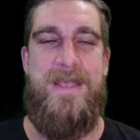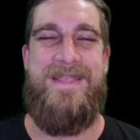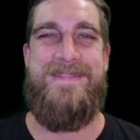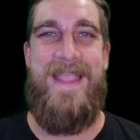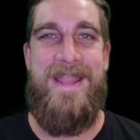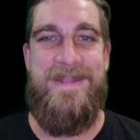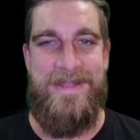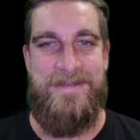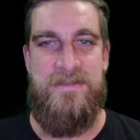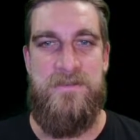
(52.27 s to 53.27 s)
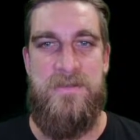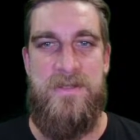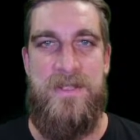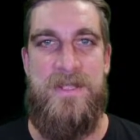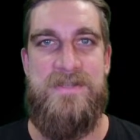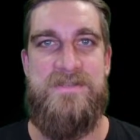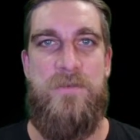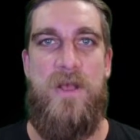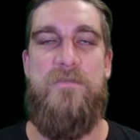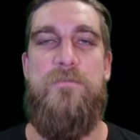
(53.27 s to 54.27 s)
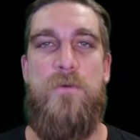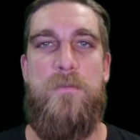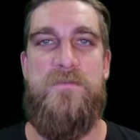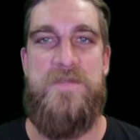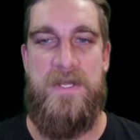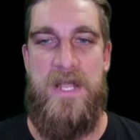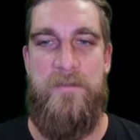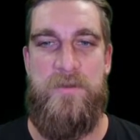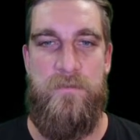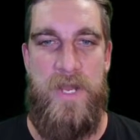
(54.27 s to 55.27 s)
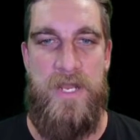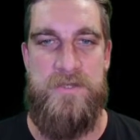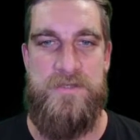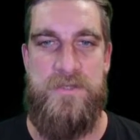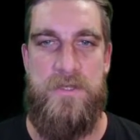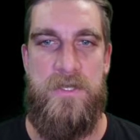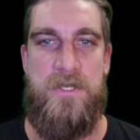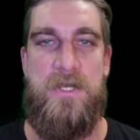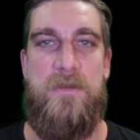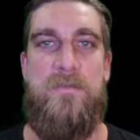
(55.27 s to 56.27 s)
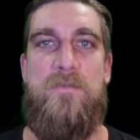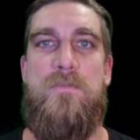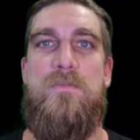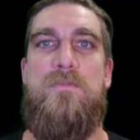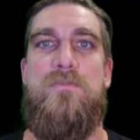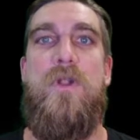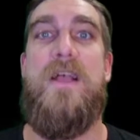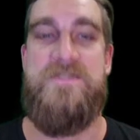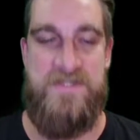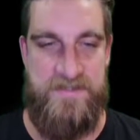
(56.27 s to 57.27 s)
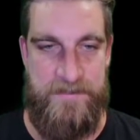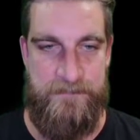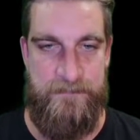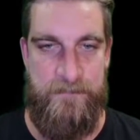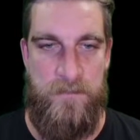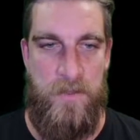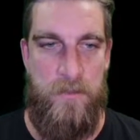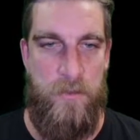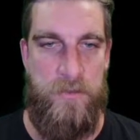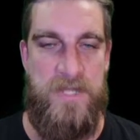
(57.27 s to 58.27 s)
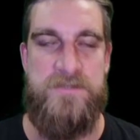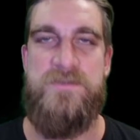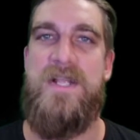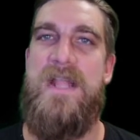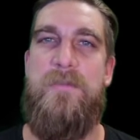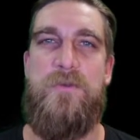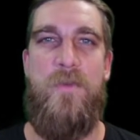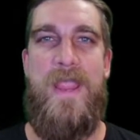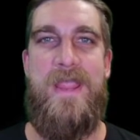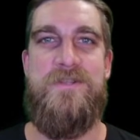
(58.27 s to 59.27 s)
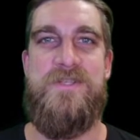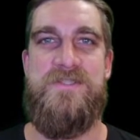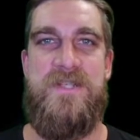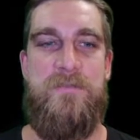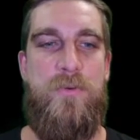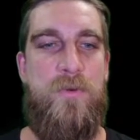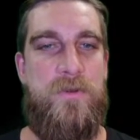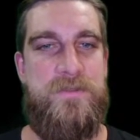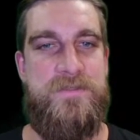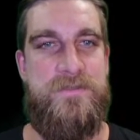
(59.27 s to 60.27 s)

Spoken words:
Gating is a form of dynamic range processing. Okay, so dynamic range is an important